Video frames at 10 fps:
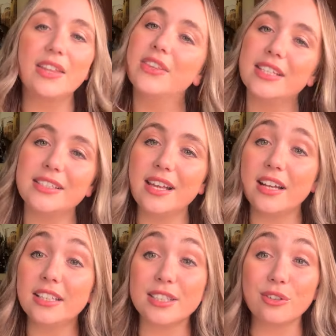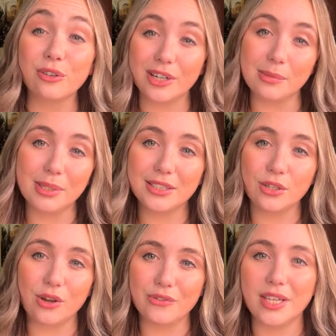This yarn is incredibly
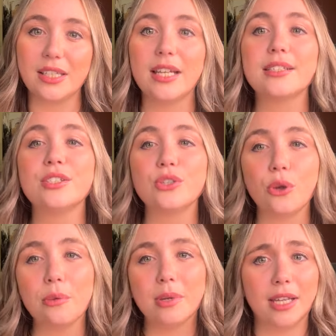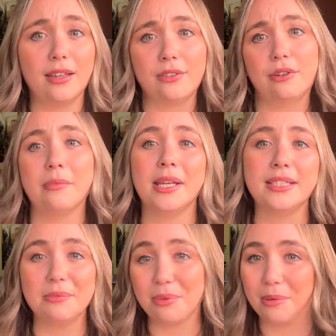soft and has so many other
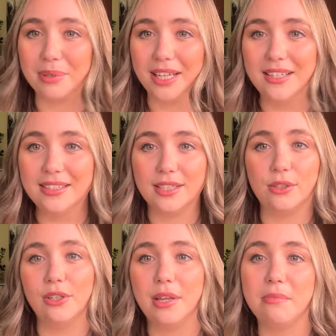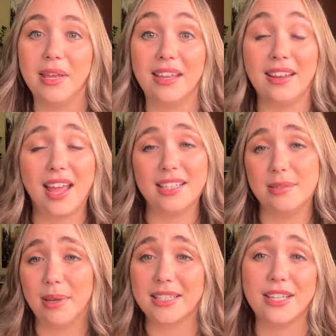amazing properties, including being
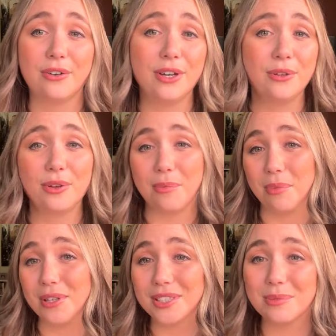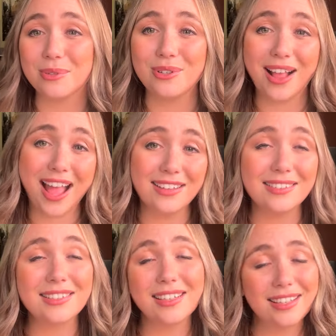antibacterial, compostable,
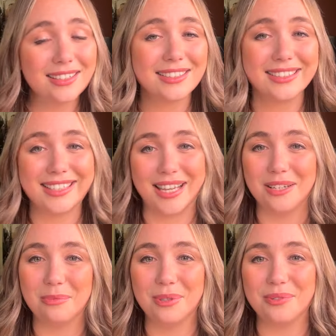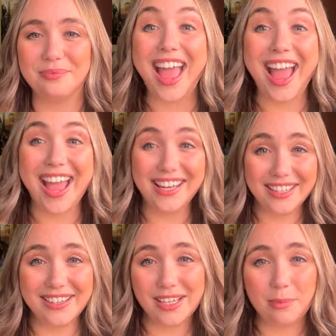and sustainable.
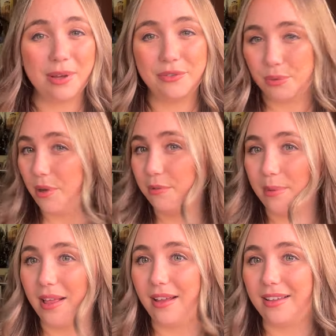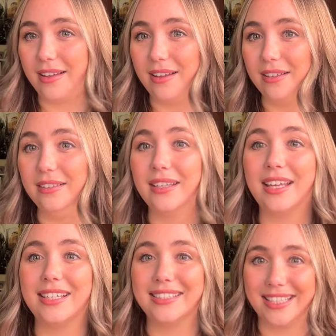Anything above 12-ply yarn
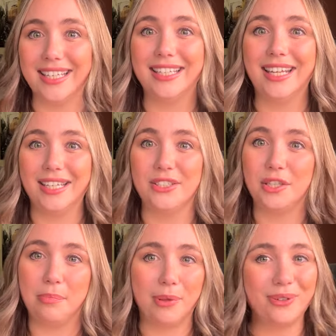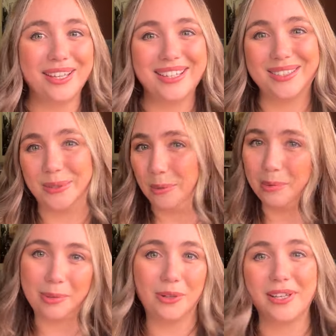is getting into the bulky,
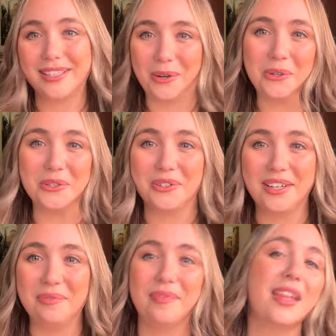super bulky territory.